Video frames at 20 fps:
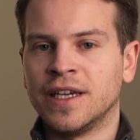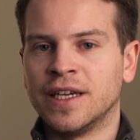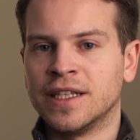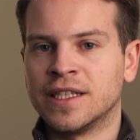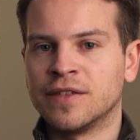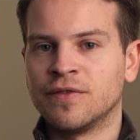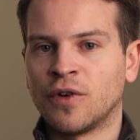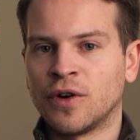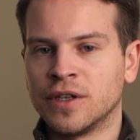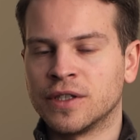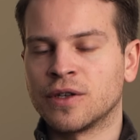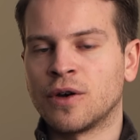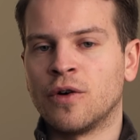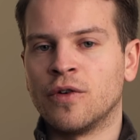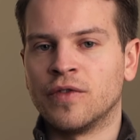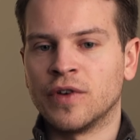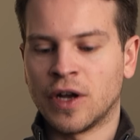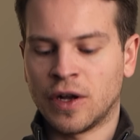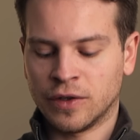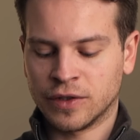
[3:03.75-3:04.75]
It's voice
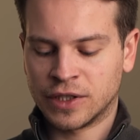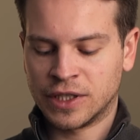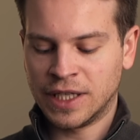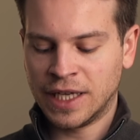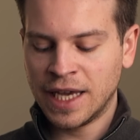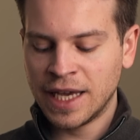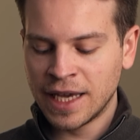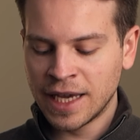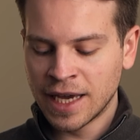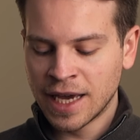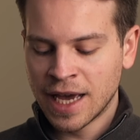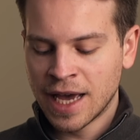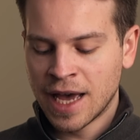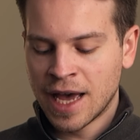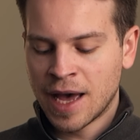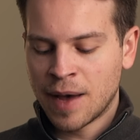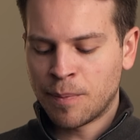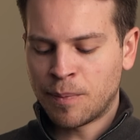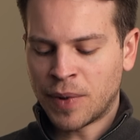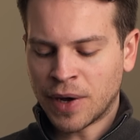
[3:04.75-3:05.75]
over LTE,
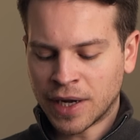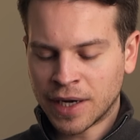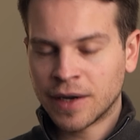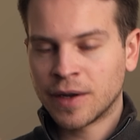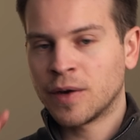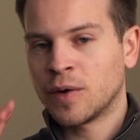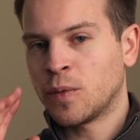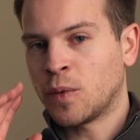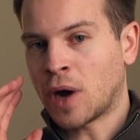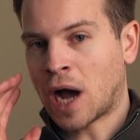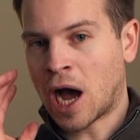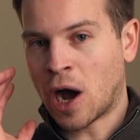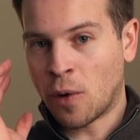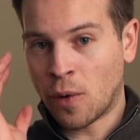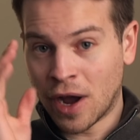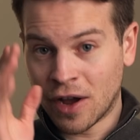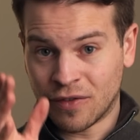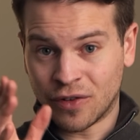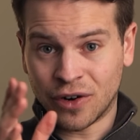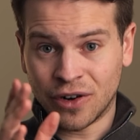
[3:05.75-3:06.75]
but
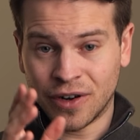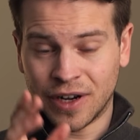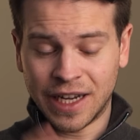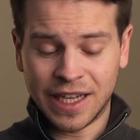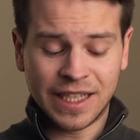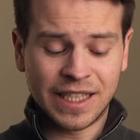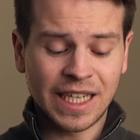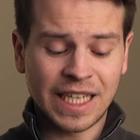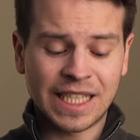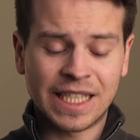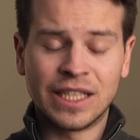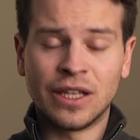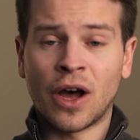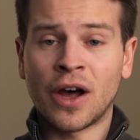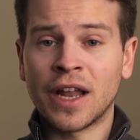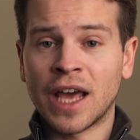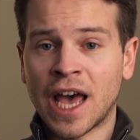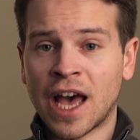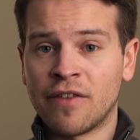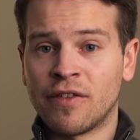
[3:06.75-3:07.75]
however, it does
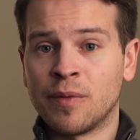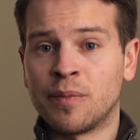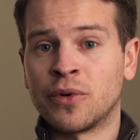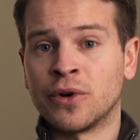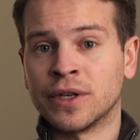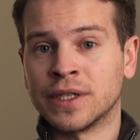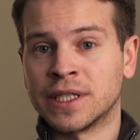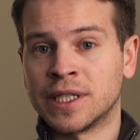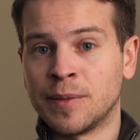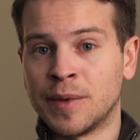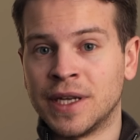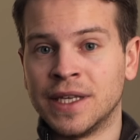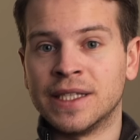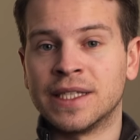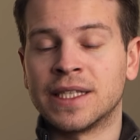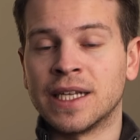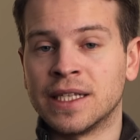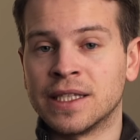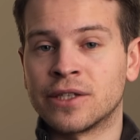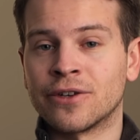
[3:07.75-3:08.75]
not have a proximity
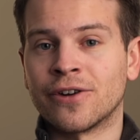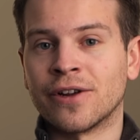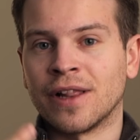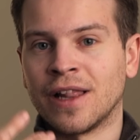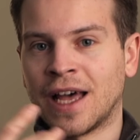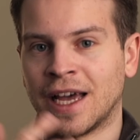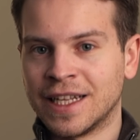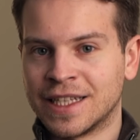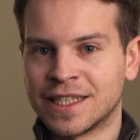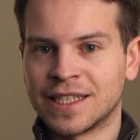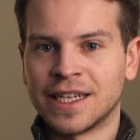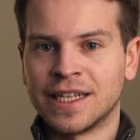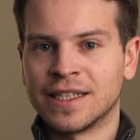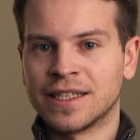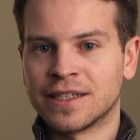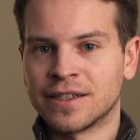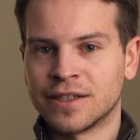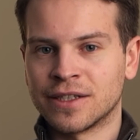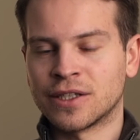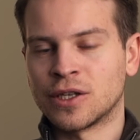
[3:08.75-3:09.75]
sensor or light
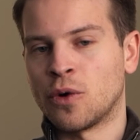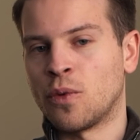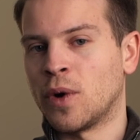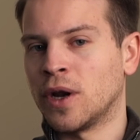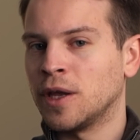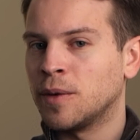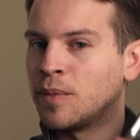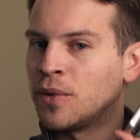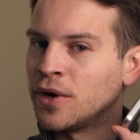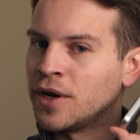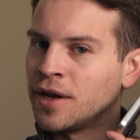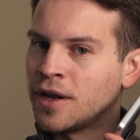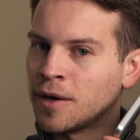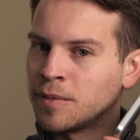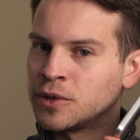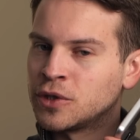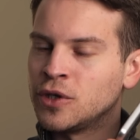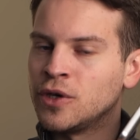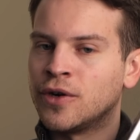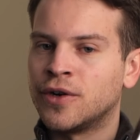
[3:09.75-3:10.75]
sensor, so when you put it
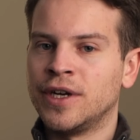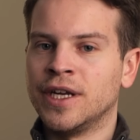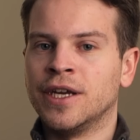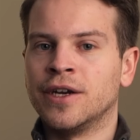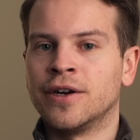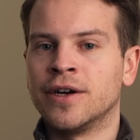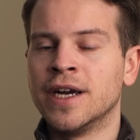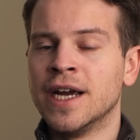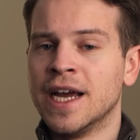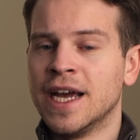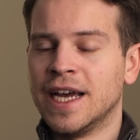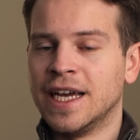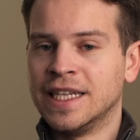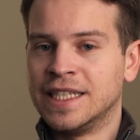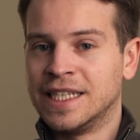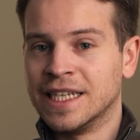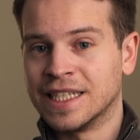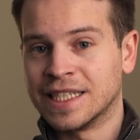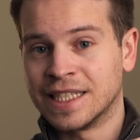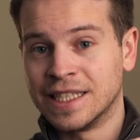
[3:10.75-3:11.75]
up to your ear, it
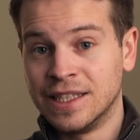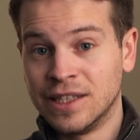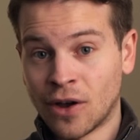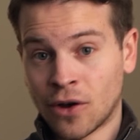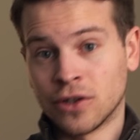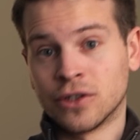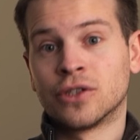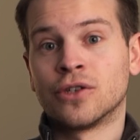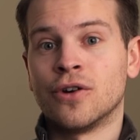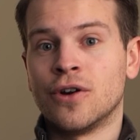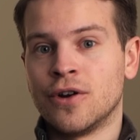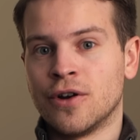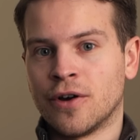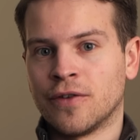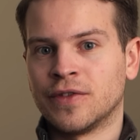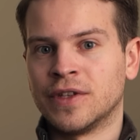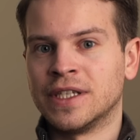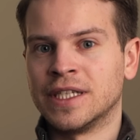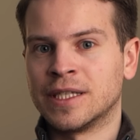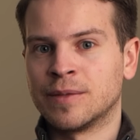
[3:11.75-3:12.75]
does not turn
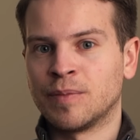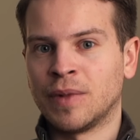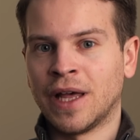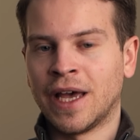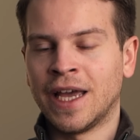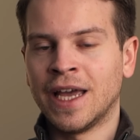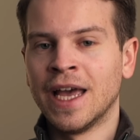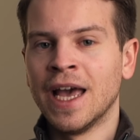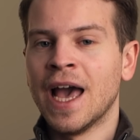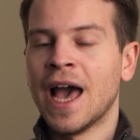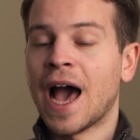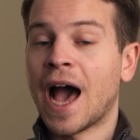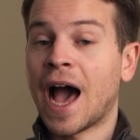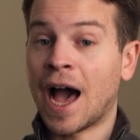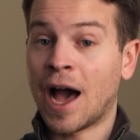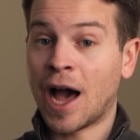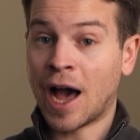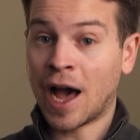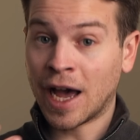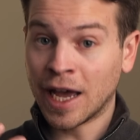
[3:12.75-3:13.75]
off the display.
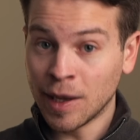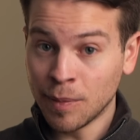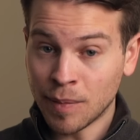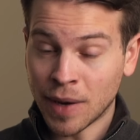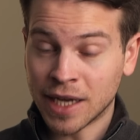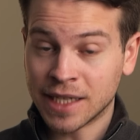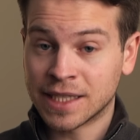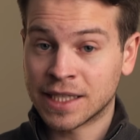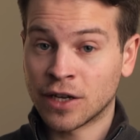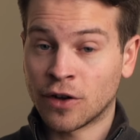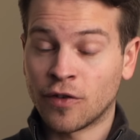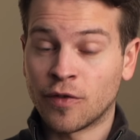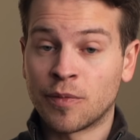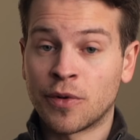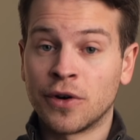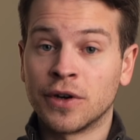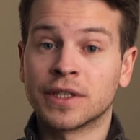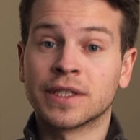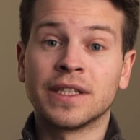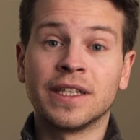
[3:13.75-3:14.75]
I myself
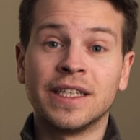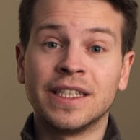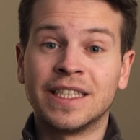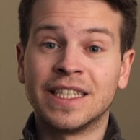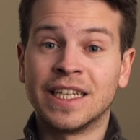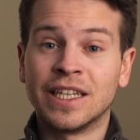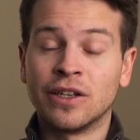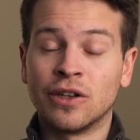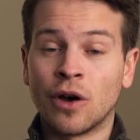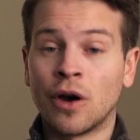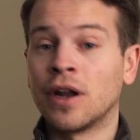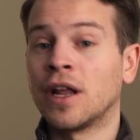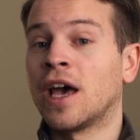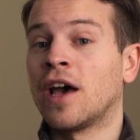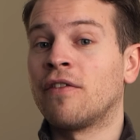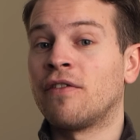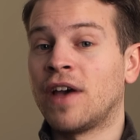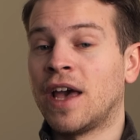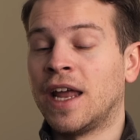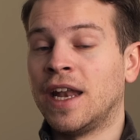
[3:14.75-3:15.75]
personally did not
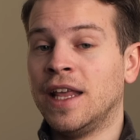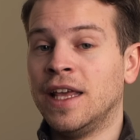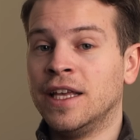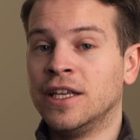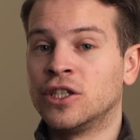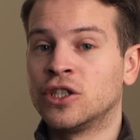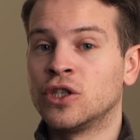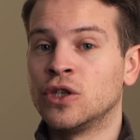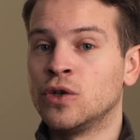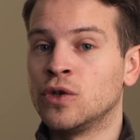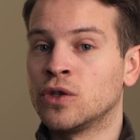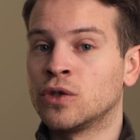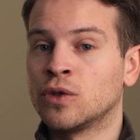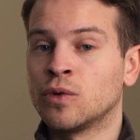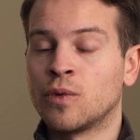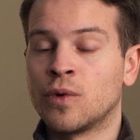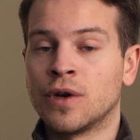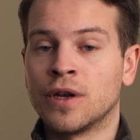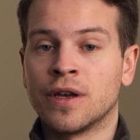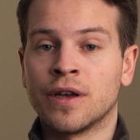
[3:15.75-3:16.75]
have any issues
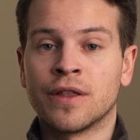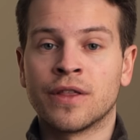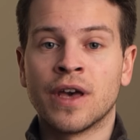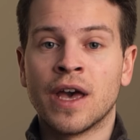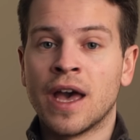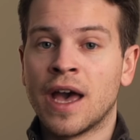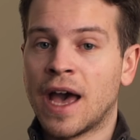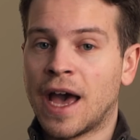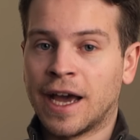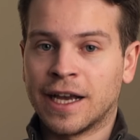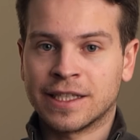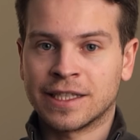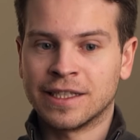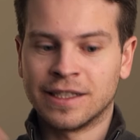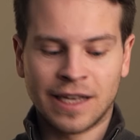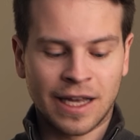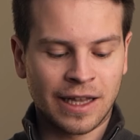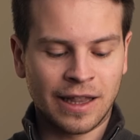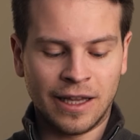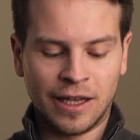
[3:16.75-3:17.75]
with
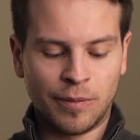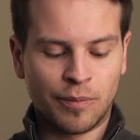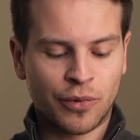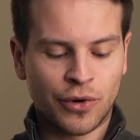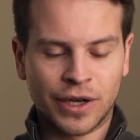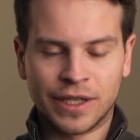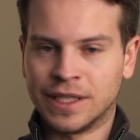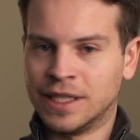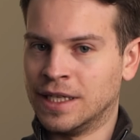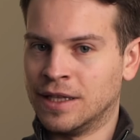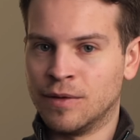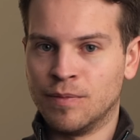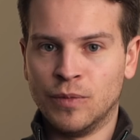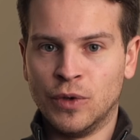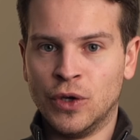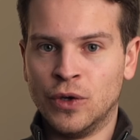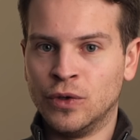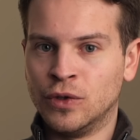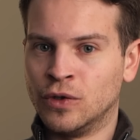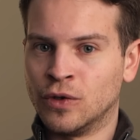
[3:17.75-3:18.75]
accidentally pressing the
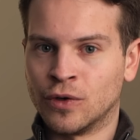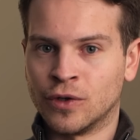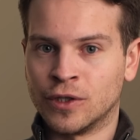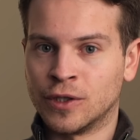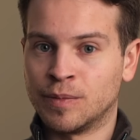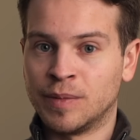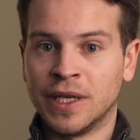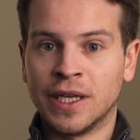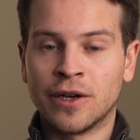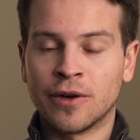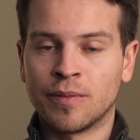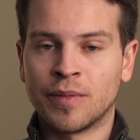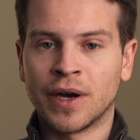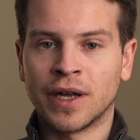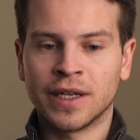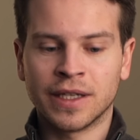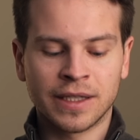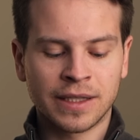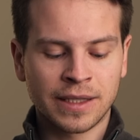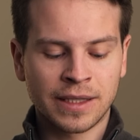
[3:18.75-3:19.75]
mute or speaker
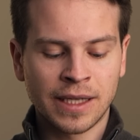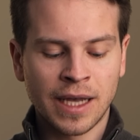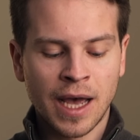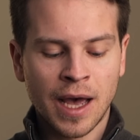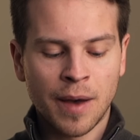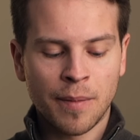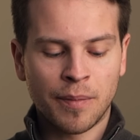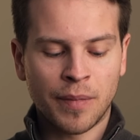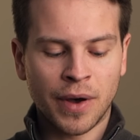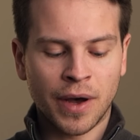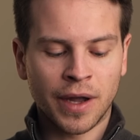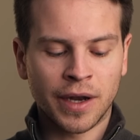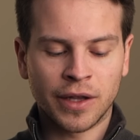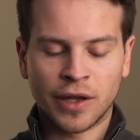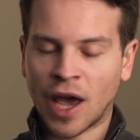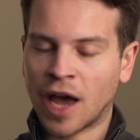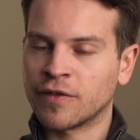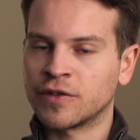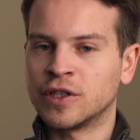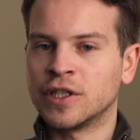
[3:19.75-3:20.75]
buttons, but you
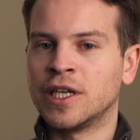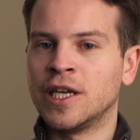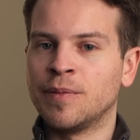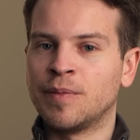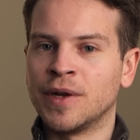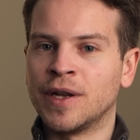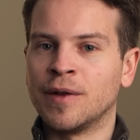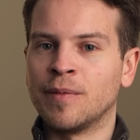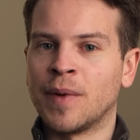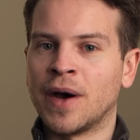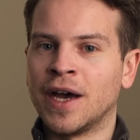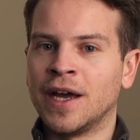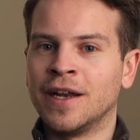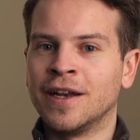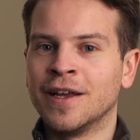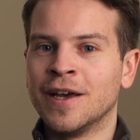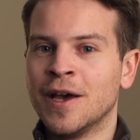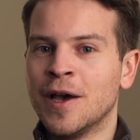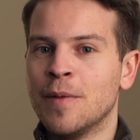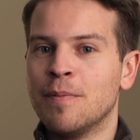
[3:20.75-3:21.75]
have to keep it in
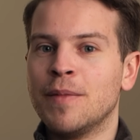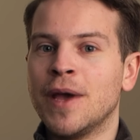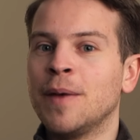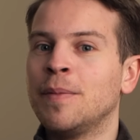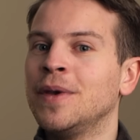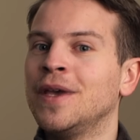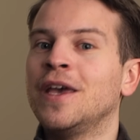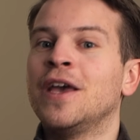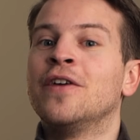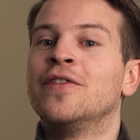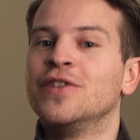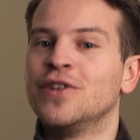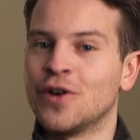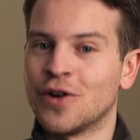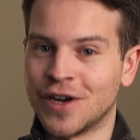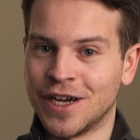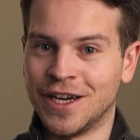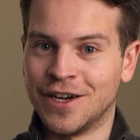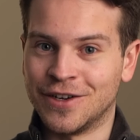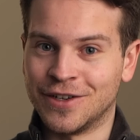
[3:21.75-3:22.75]
mind. Maybe if your
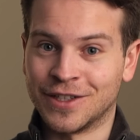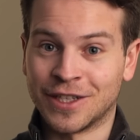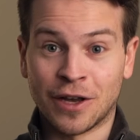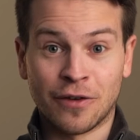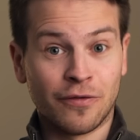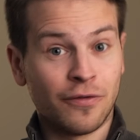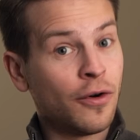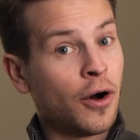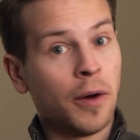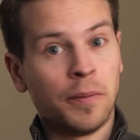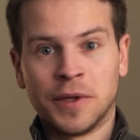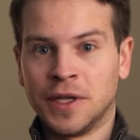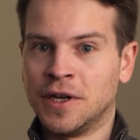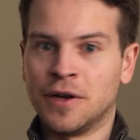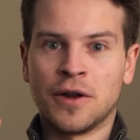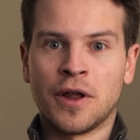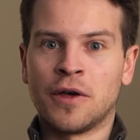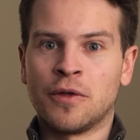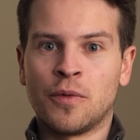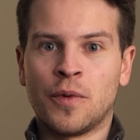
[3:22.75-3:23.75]
ears are formed in
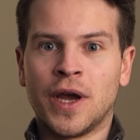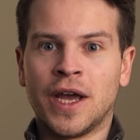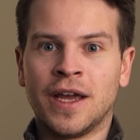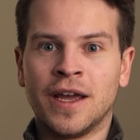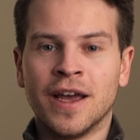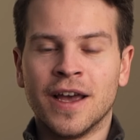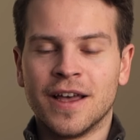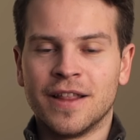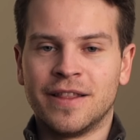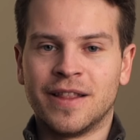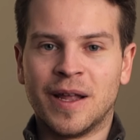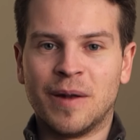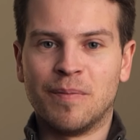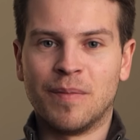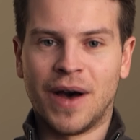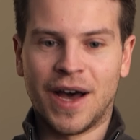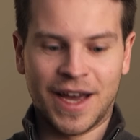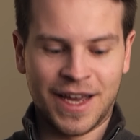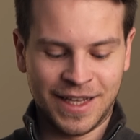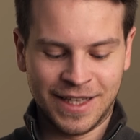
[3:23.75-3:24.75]
another way than
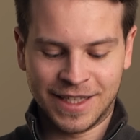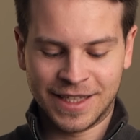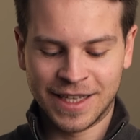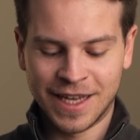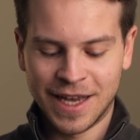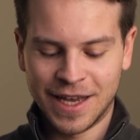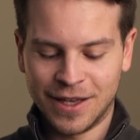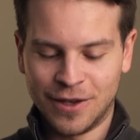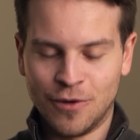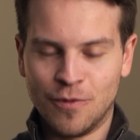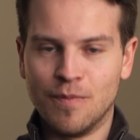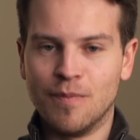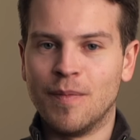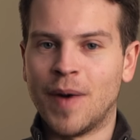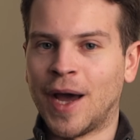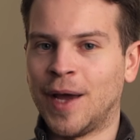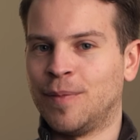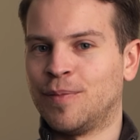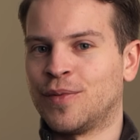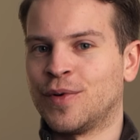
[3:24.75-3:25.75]
mine, you
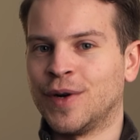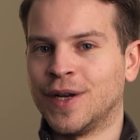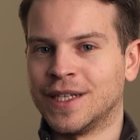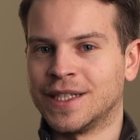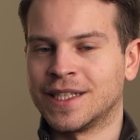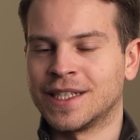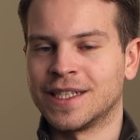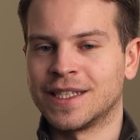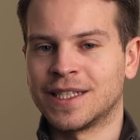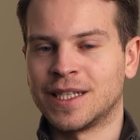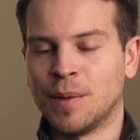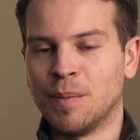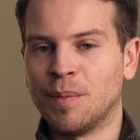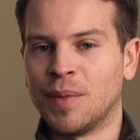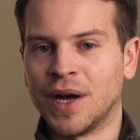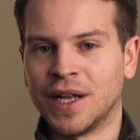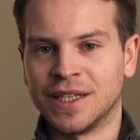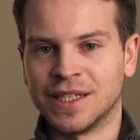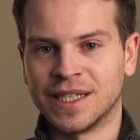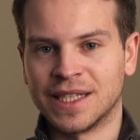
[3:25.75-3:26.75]
might press some
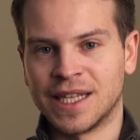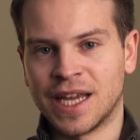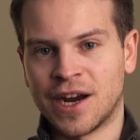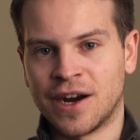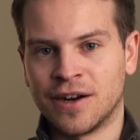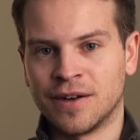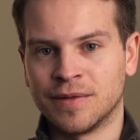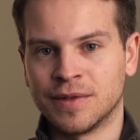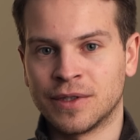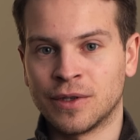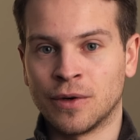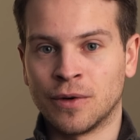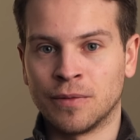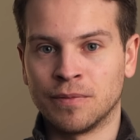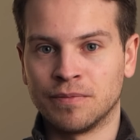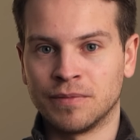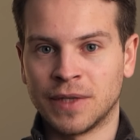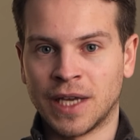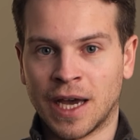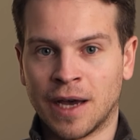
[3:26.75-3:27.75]
buttons there. So
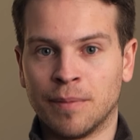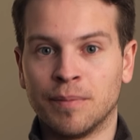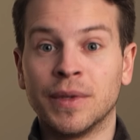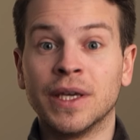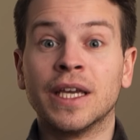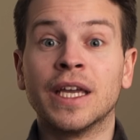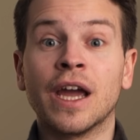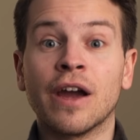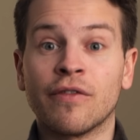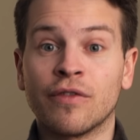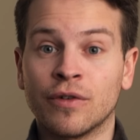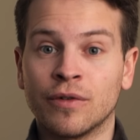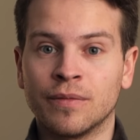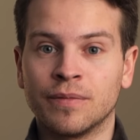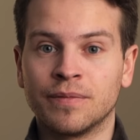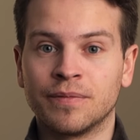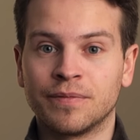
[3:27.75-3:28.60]
yeah, be careful.